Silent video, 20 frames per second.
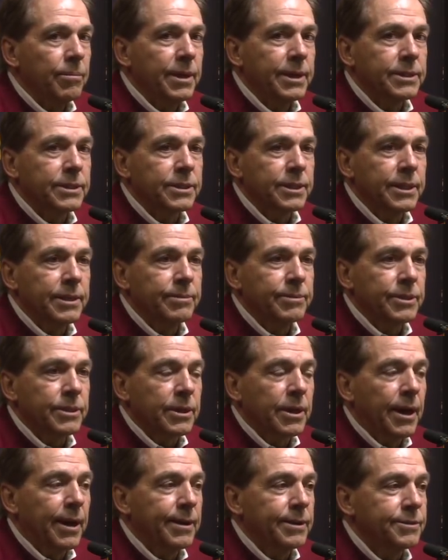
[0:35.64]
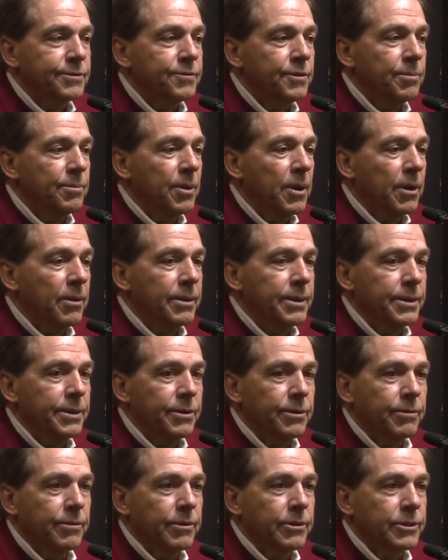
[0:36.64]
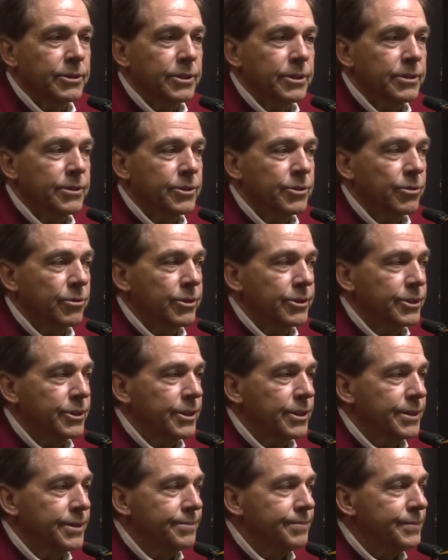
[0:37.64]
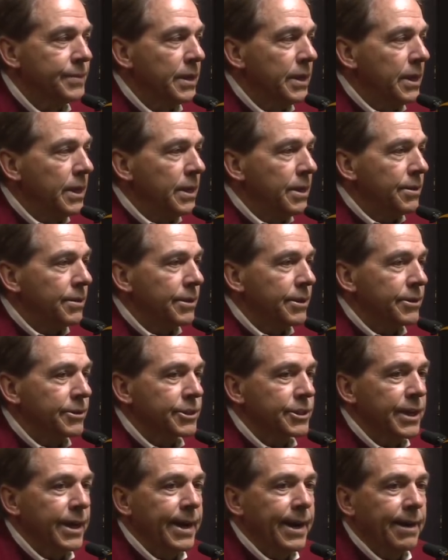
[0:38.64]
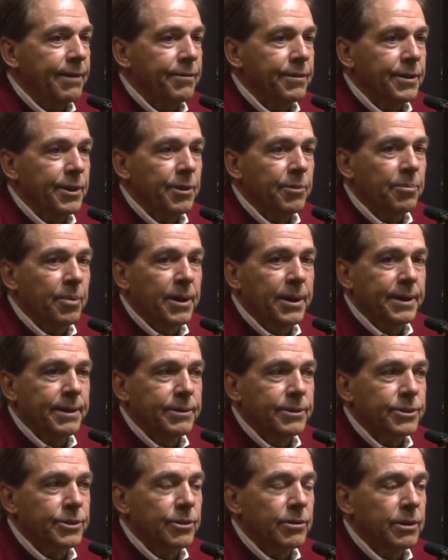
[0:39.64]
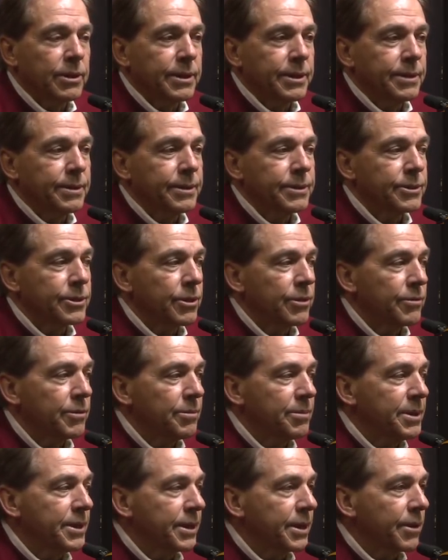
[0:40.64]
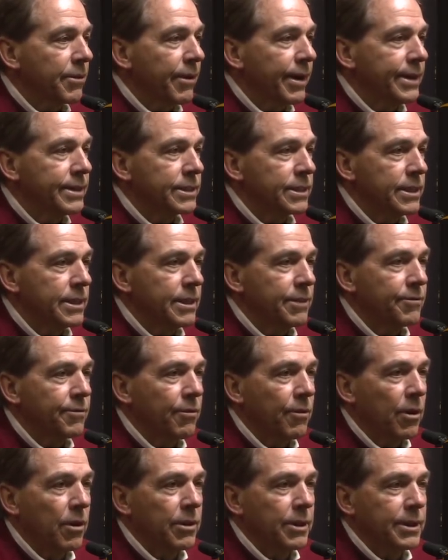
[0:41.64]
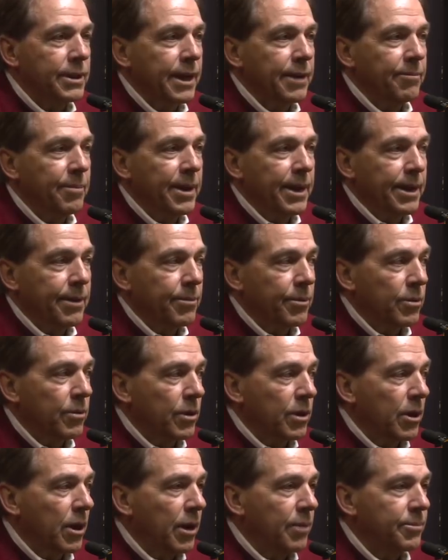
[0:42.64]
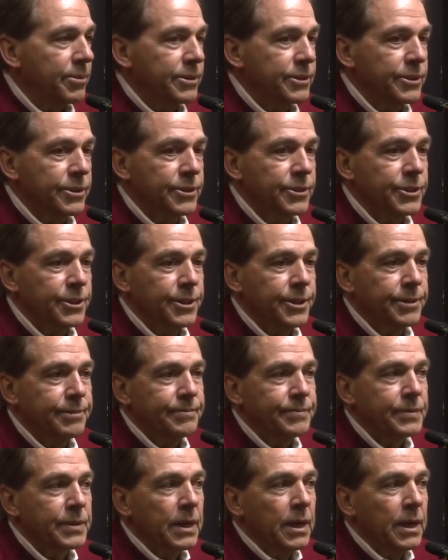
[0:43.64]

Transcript: best teams in college football in the University of Georgia, and their staff and their players certainly deserve to be congratulated for all that they've been able to accomplish this year.